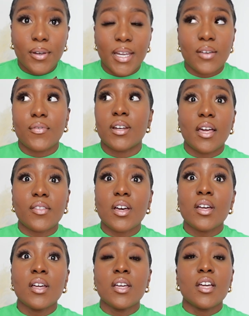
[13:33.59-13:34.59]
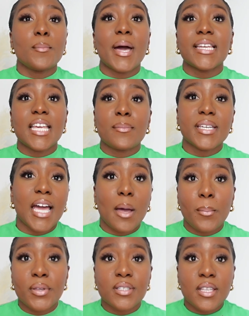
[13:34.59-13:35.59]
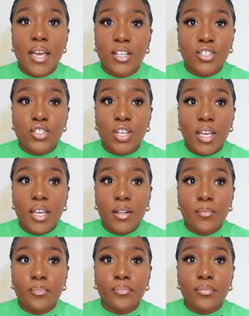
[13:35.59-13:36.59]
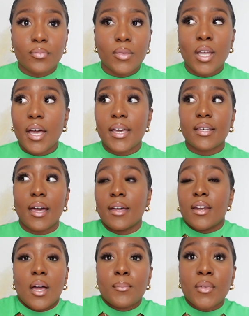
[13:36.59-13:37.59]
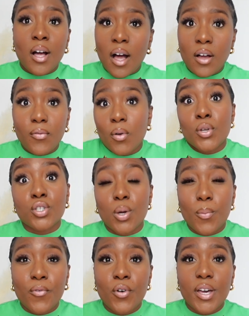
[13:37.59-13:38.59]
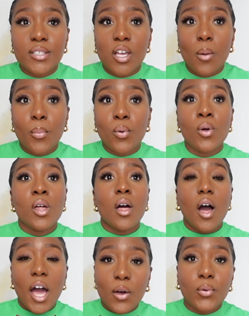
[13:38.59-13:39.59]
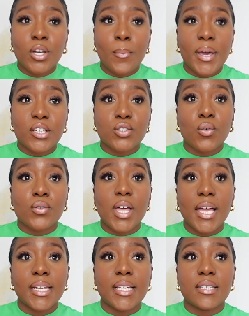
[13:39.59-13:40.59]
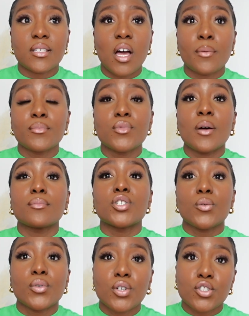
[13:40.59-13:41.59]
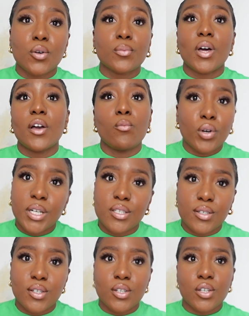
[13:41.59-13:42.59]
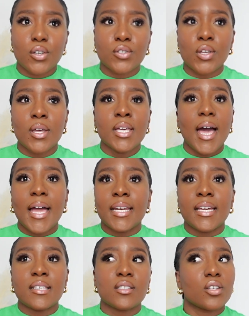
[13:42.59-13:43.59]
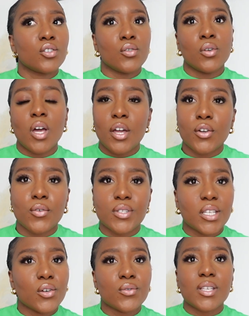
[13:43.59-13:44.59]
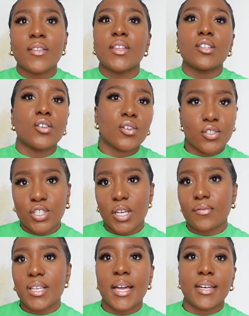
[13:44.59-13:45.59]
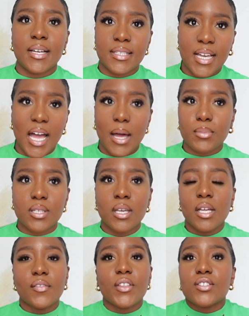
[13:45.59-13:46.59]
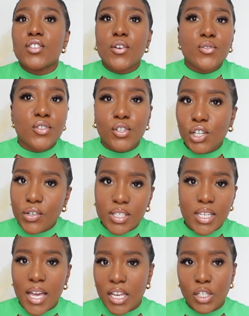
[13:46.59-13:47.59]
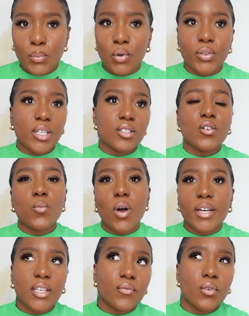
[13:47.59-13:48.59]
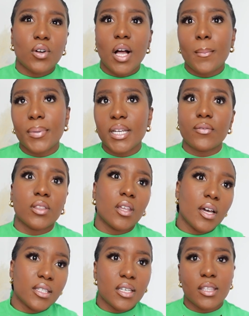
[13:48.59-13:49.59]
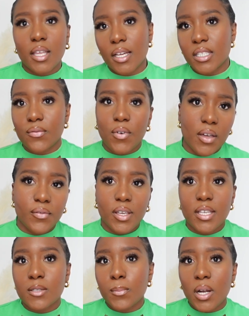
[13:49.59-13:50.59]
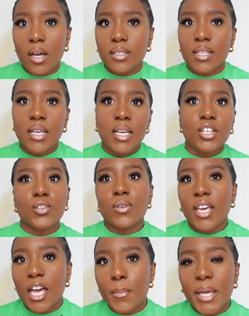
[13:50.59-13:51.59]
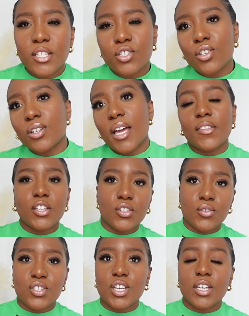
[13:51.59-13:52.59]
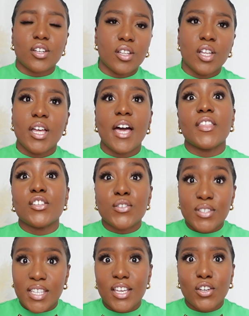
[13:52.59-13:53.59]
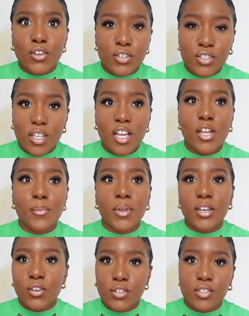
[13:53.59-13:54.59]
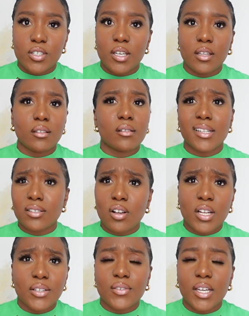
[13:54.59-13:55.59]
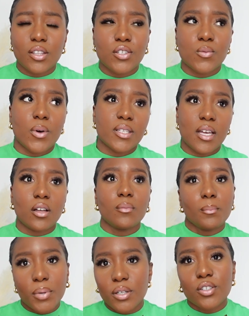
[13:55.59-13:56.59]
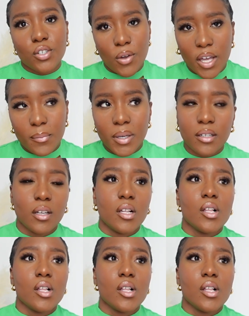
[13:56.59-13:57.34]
If another pandemic happens next year, and I'm cut from a job, for example, I want to make sure that at least I'm doing a job that I wanted to do. So at least you learn new skills and then you can shift and adapt. There's no security anymore. There's no working for a company for 30, 35 years plus. You get a pension and then you sit like kushti. I can't even get those words out, but you know what I mean.